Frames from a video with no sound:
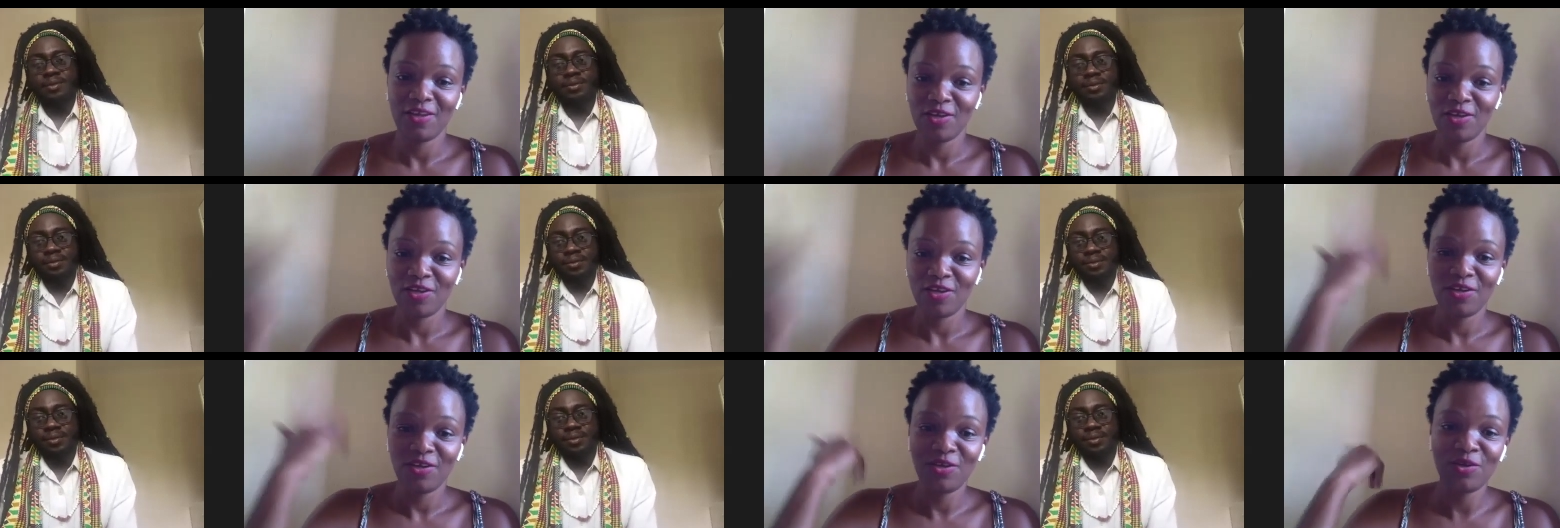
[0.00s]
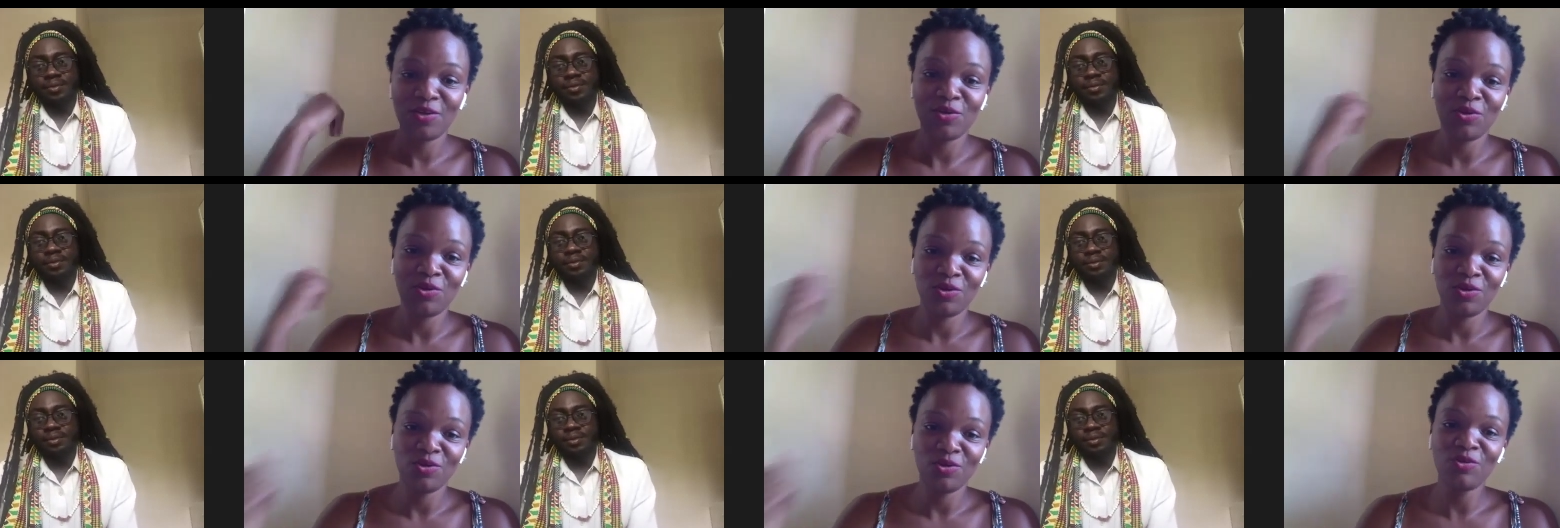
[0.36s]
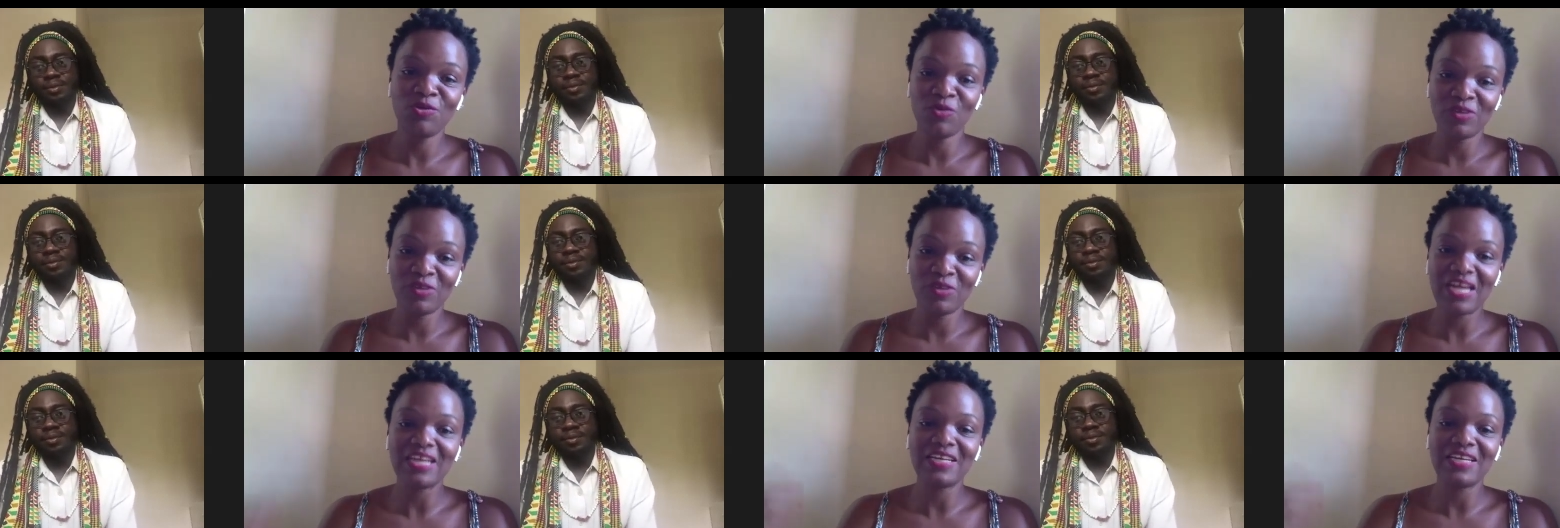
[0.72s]
Speaker 1: you you
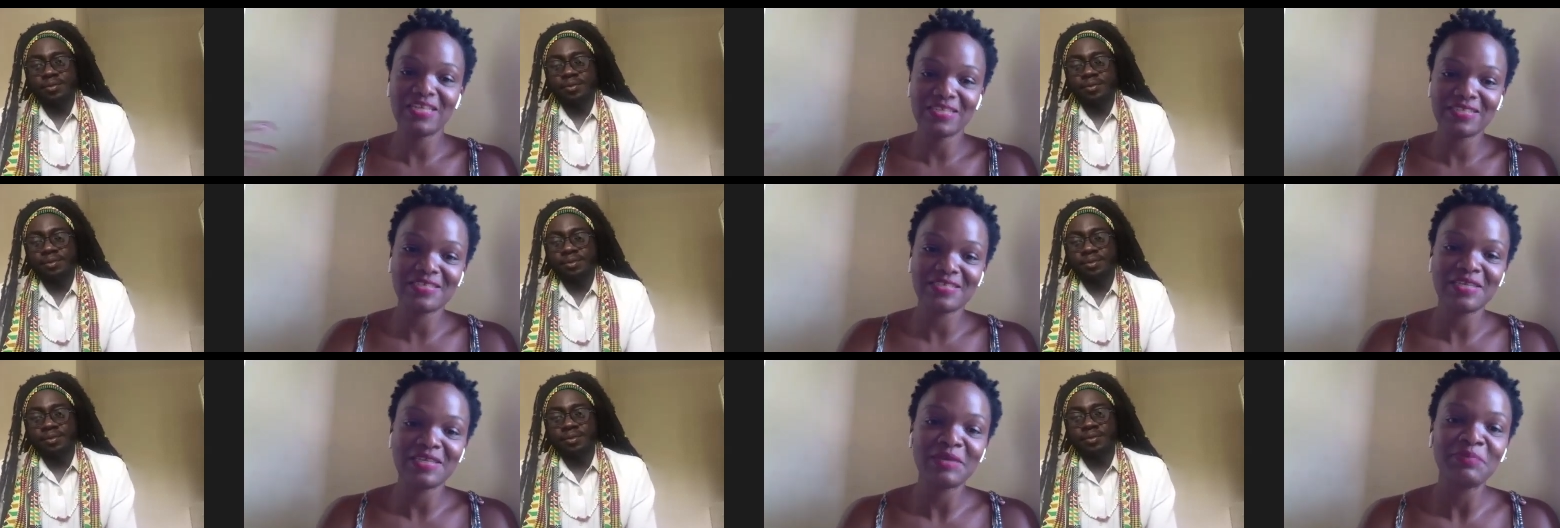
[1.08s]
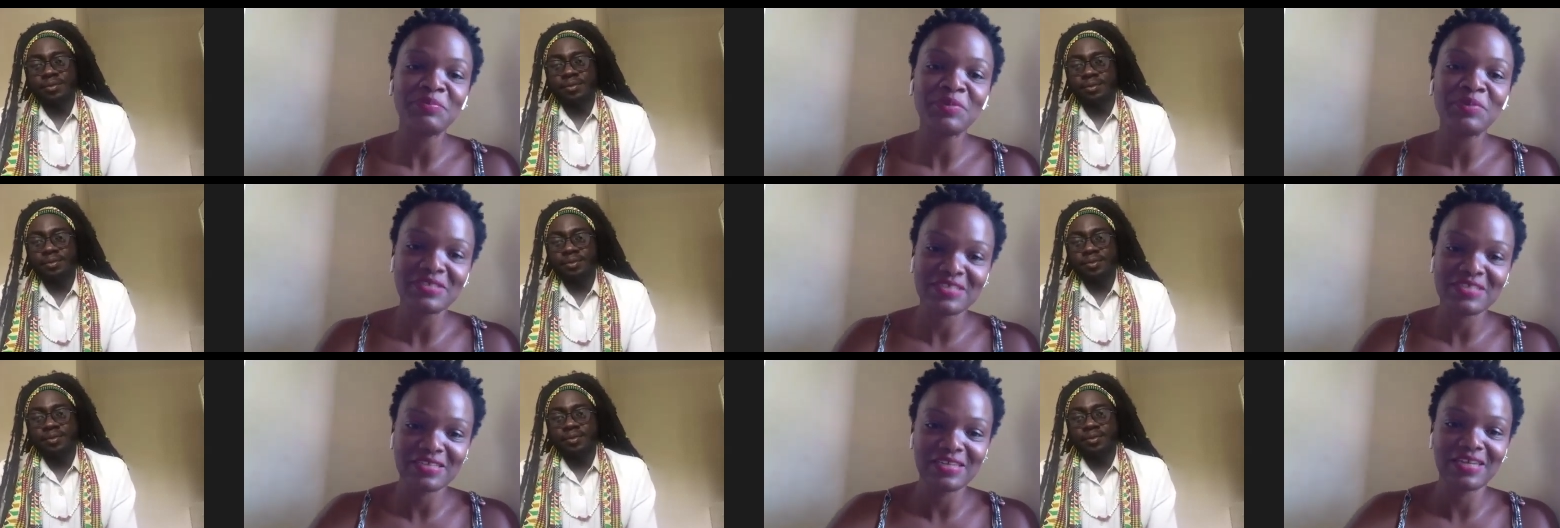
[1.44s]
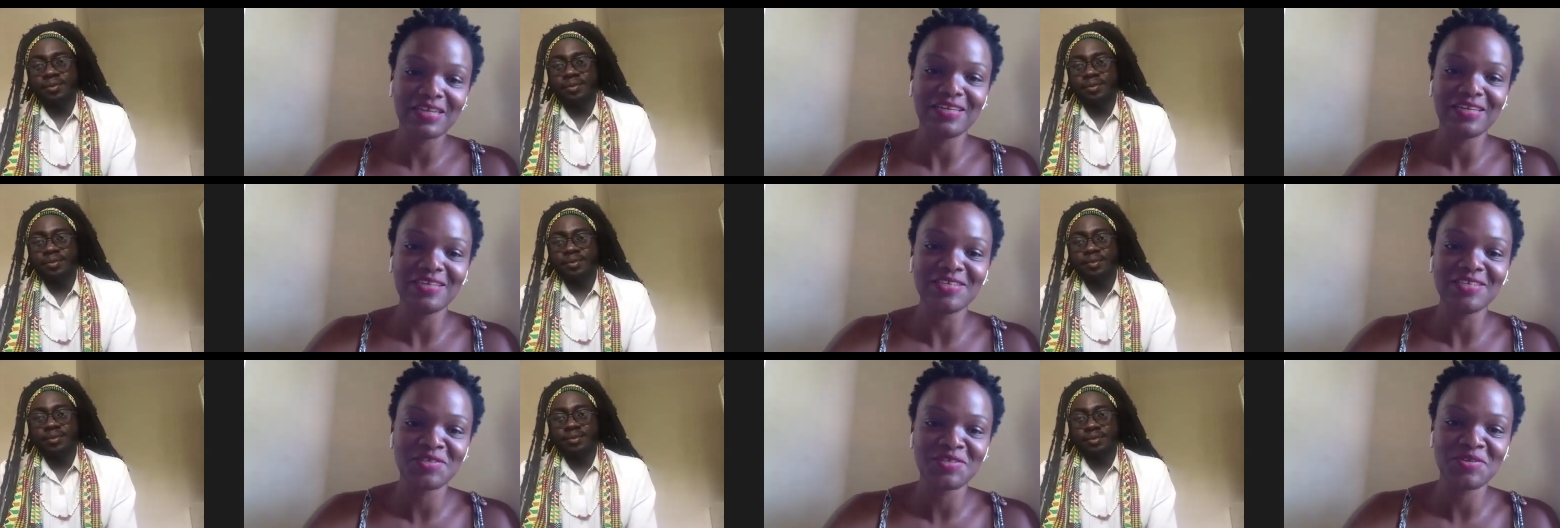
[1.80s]
know that this is a personal
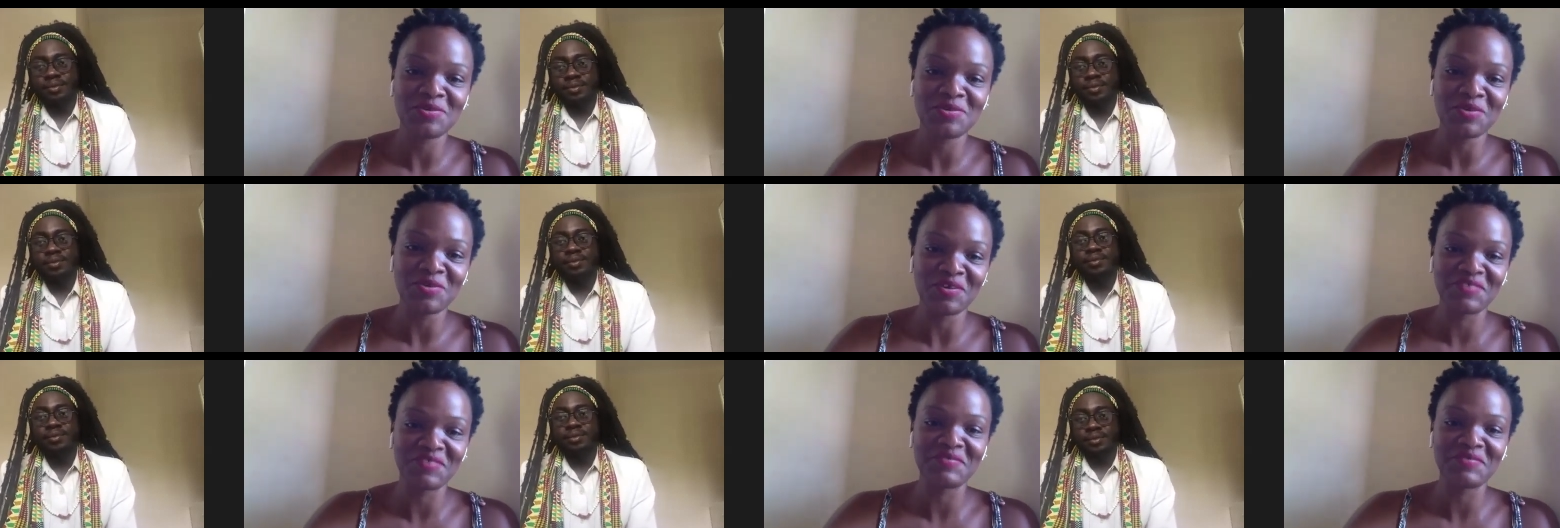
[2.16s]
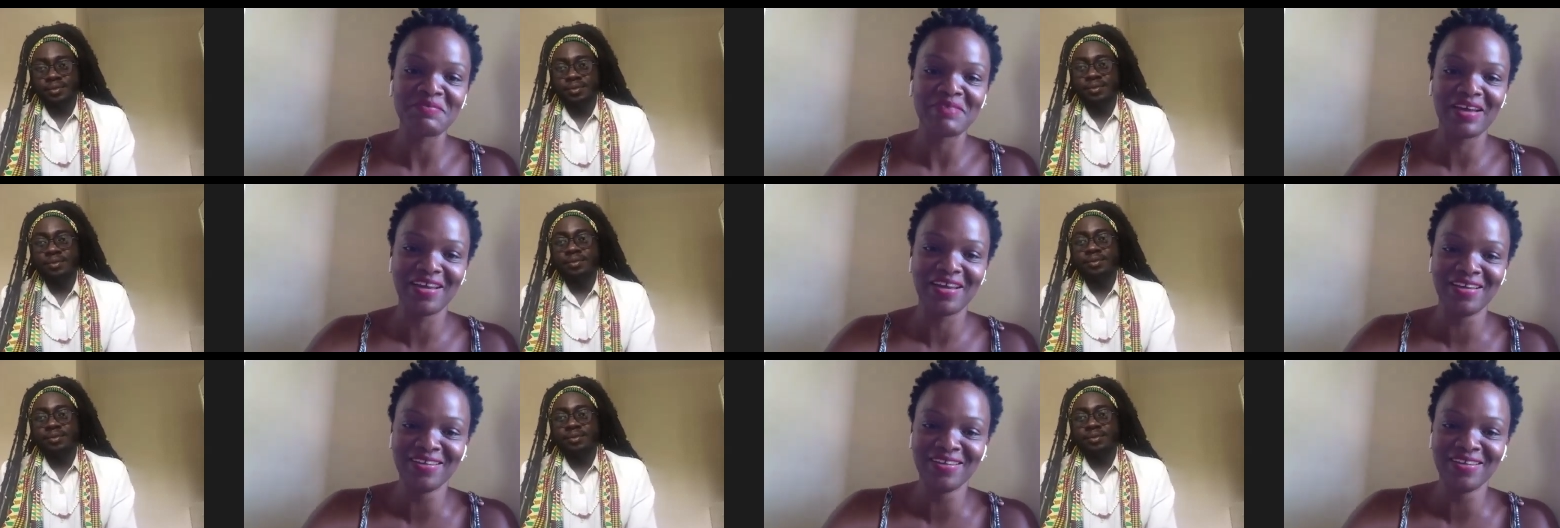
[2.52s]
issue of mine.